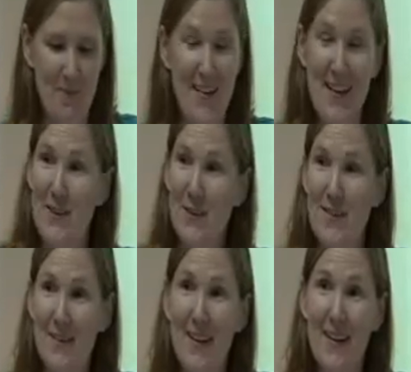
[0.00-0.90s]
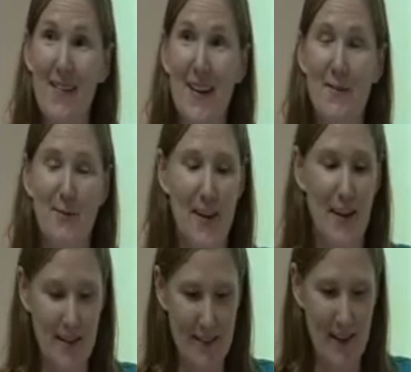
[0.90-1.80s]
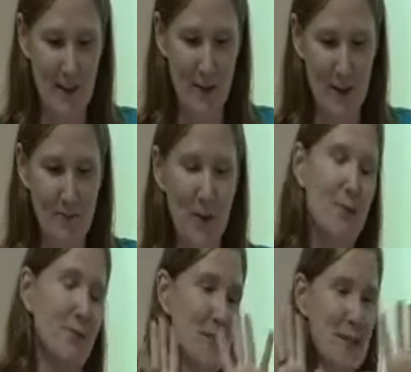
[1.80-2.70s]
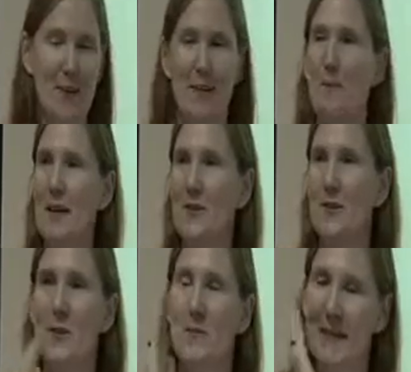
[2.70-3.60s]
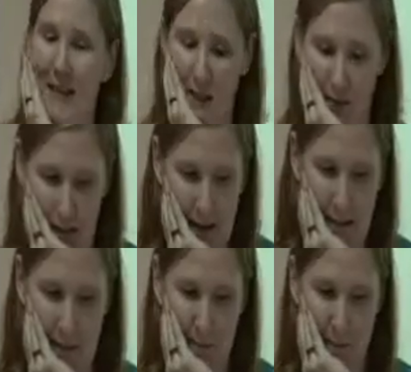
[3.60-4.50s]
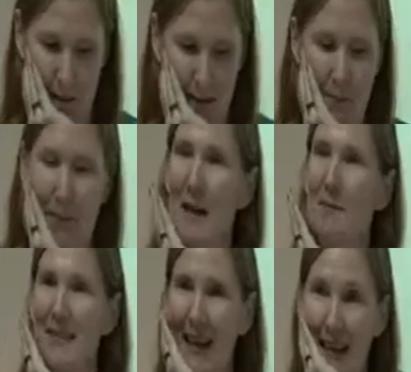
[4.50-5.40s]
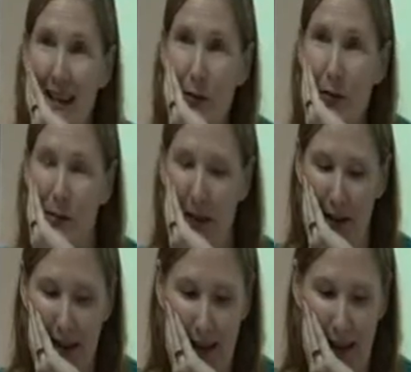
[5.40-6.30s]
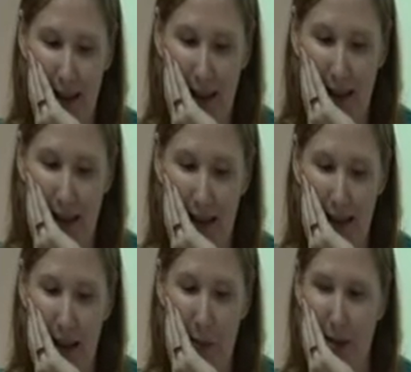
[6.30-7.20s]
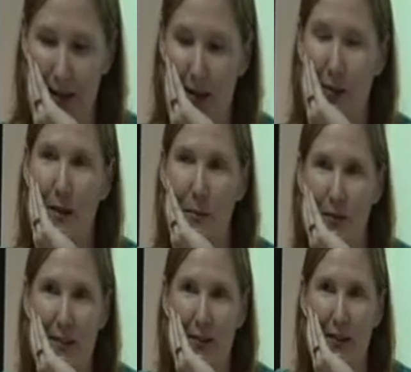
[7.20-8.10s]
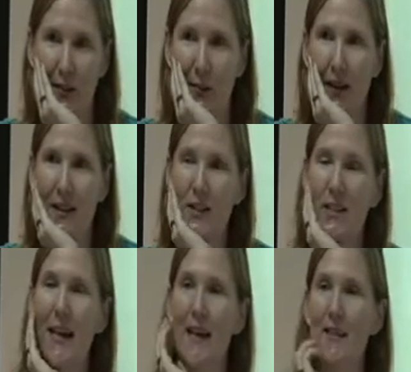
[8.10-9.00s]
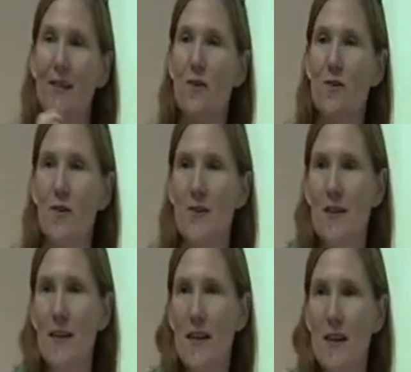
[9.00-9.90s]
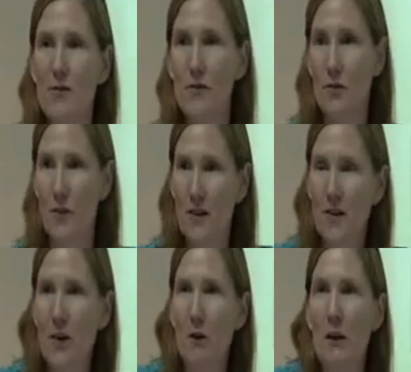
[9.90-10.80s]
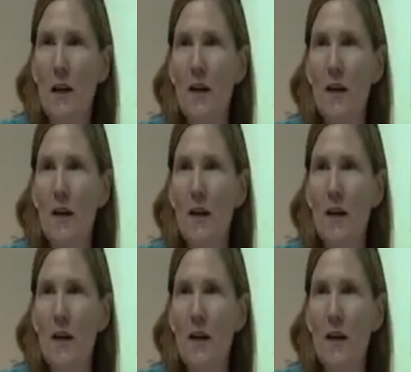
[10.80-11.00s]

Yeah, there's a lot in that for getting Senghor. Well, first of all, let me introduce myself. My name is Kilroy Marac, and I am an associate professor of anthropology at the University of Toronto,